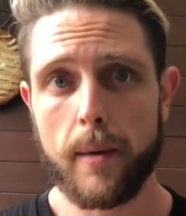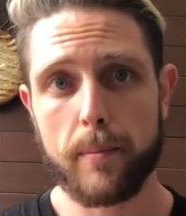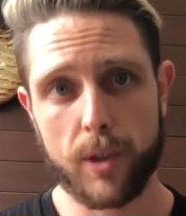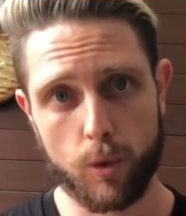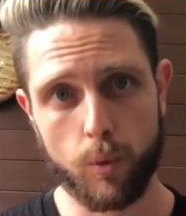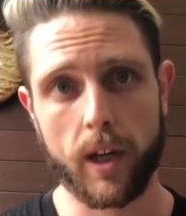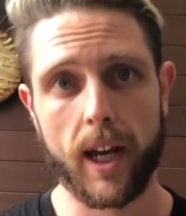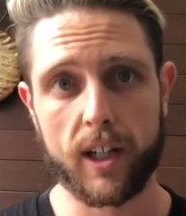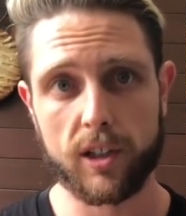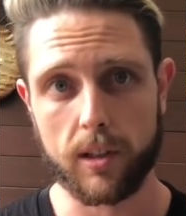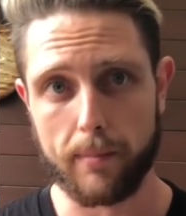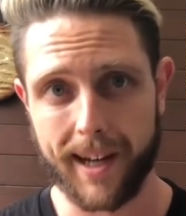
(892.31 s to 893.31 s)
but you want to
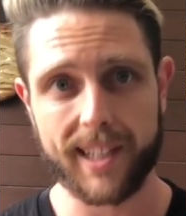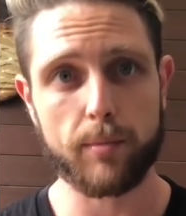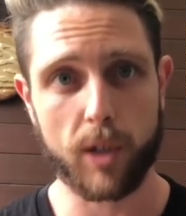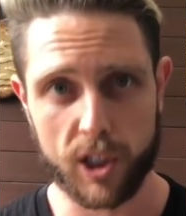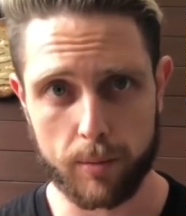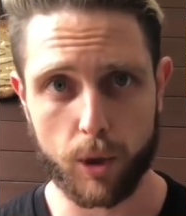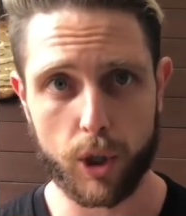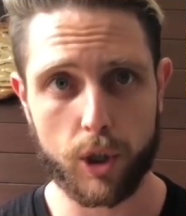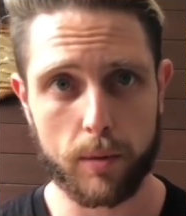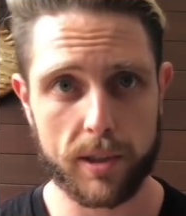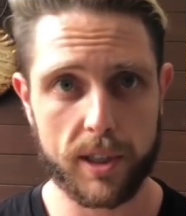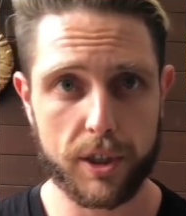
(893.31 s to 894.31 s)
actually maximize your body
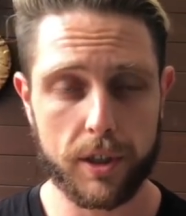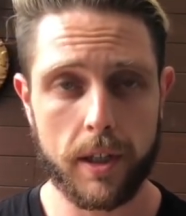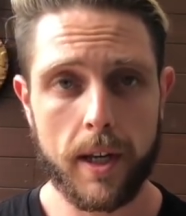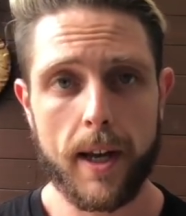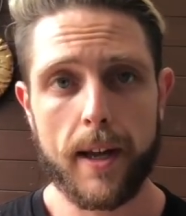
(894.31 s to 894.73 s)
composition,